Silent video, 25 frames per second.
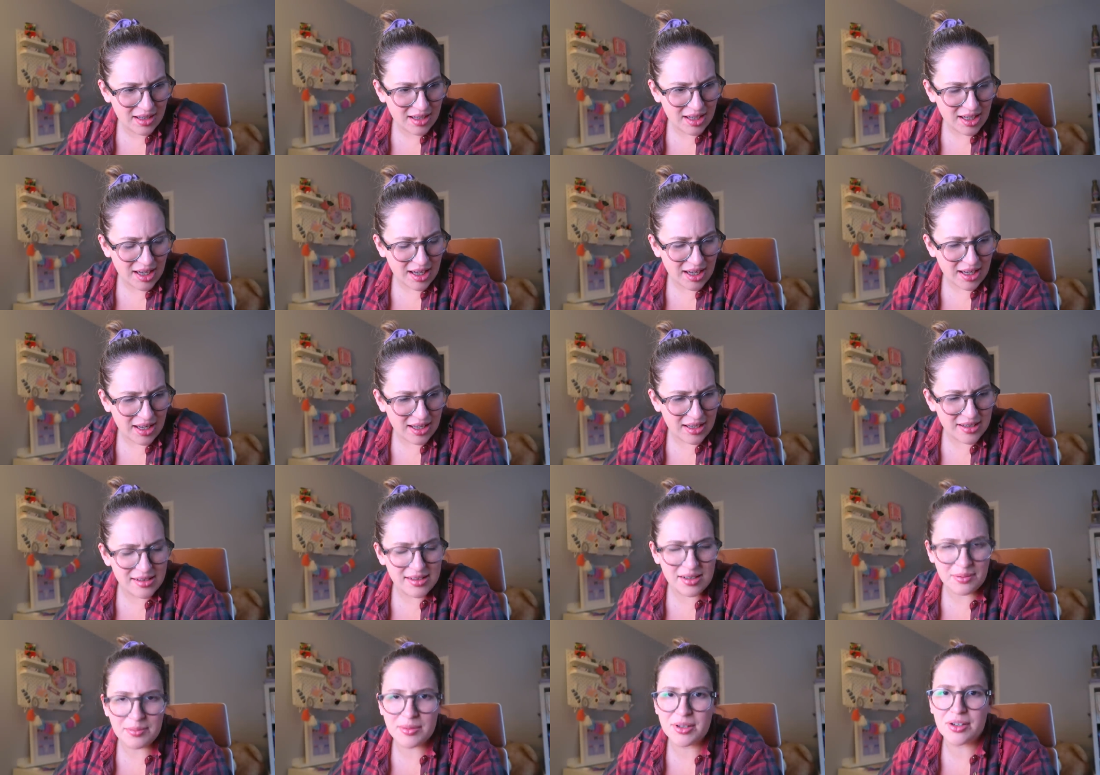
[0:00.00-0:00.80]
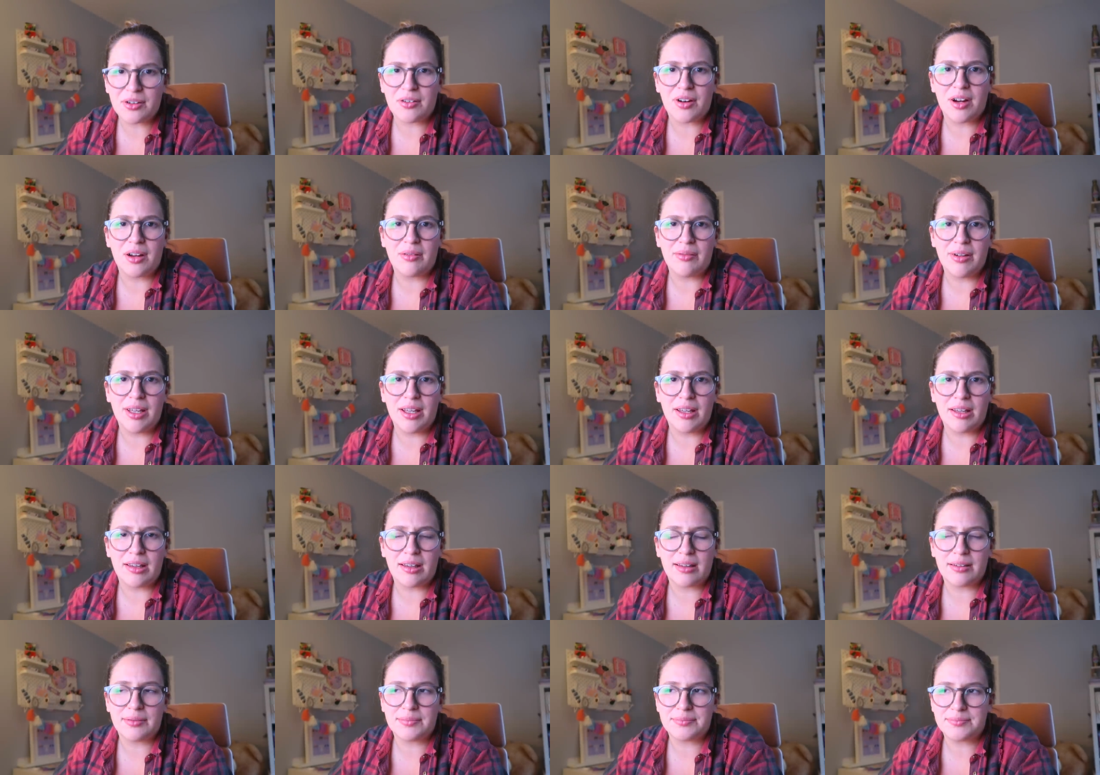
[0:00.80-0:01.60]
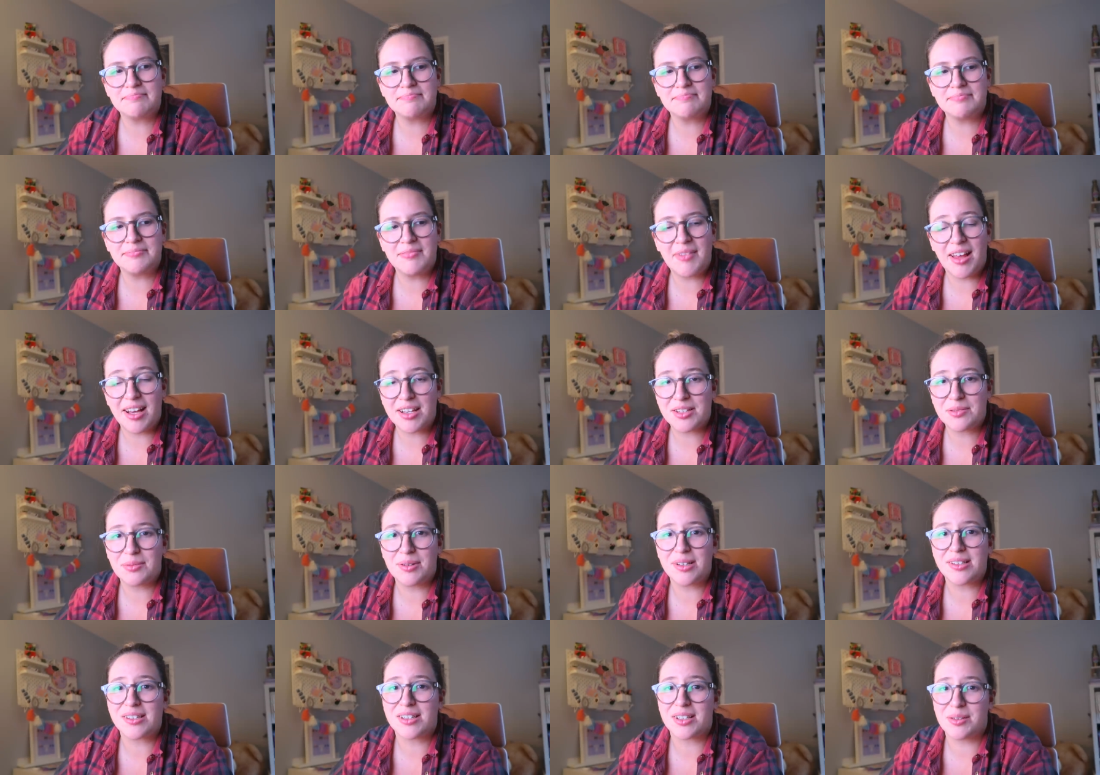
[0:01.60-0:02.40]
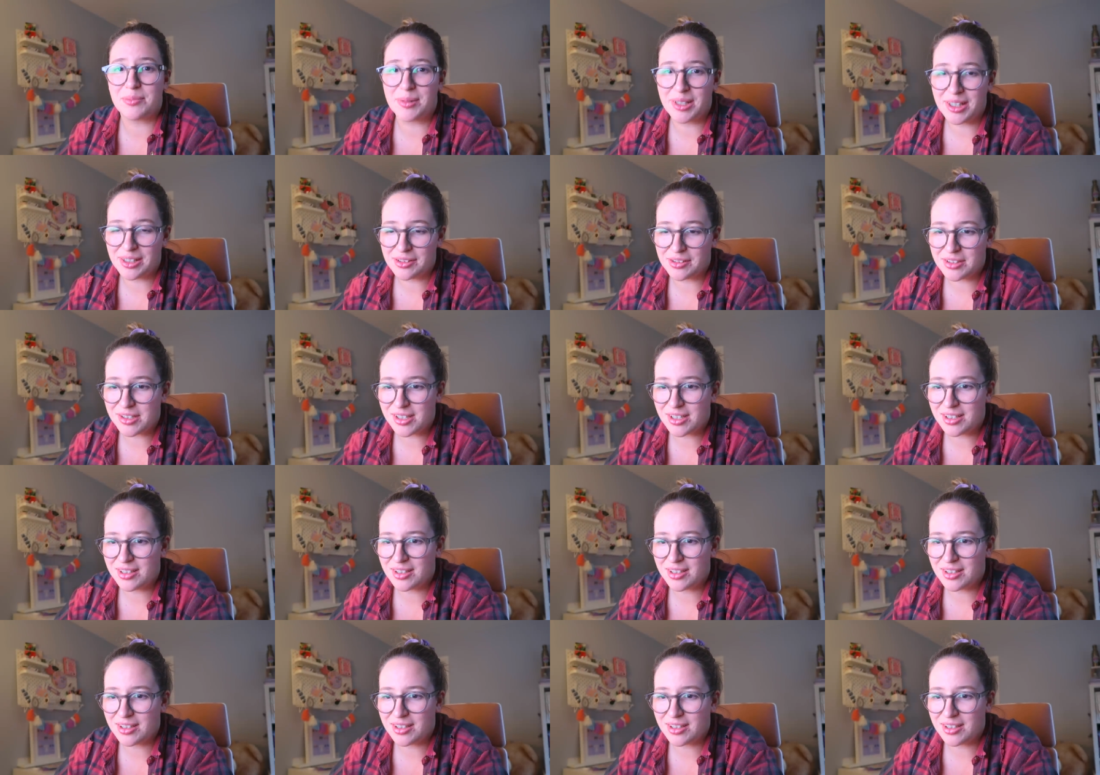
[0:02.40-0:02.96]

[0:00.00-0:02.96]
yeah, it's not been a great week. Next week's gonna be good.